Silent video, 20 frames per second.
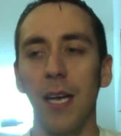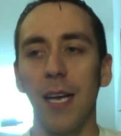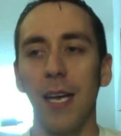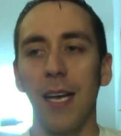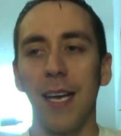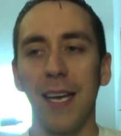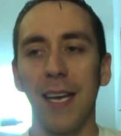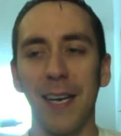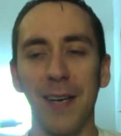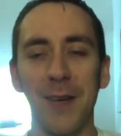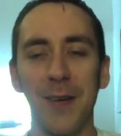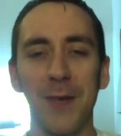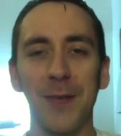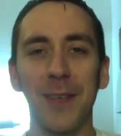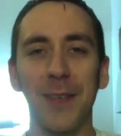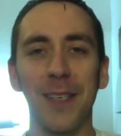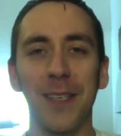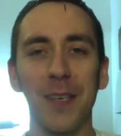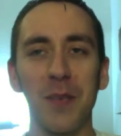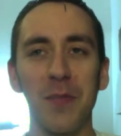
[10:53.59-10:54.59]
And I know
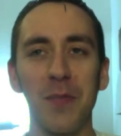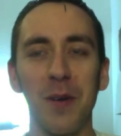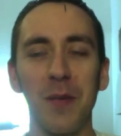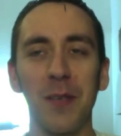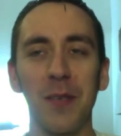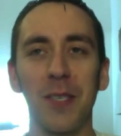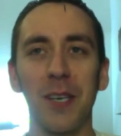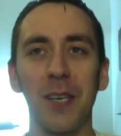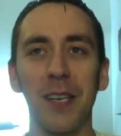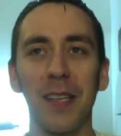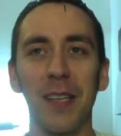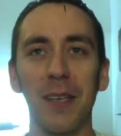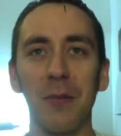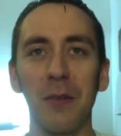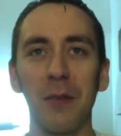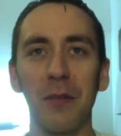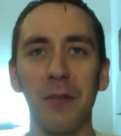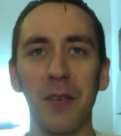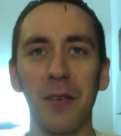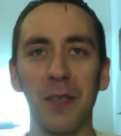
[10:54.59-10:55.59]
you're probably trying to think what
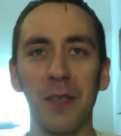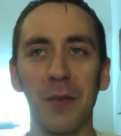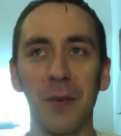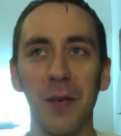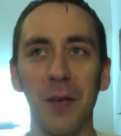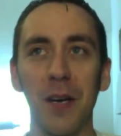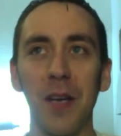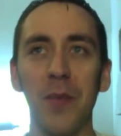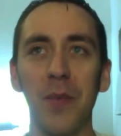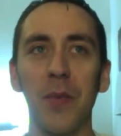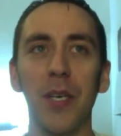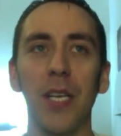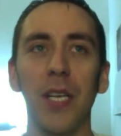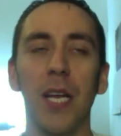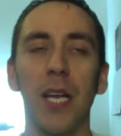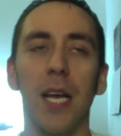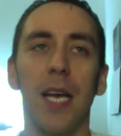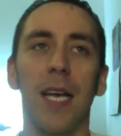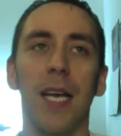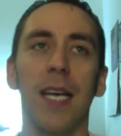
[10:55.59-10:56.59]
the fuck's going on, but
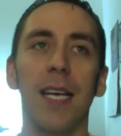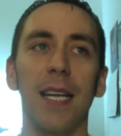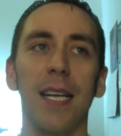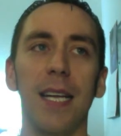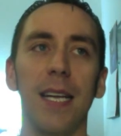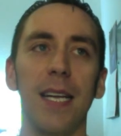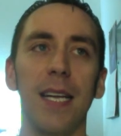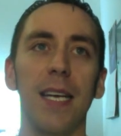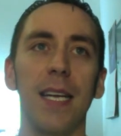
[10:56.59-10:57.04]
it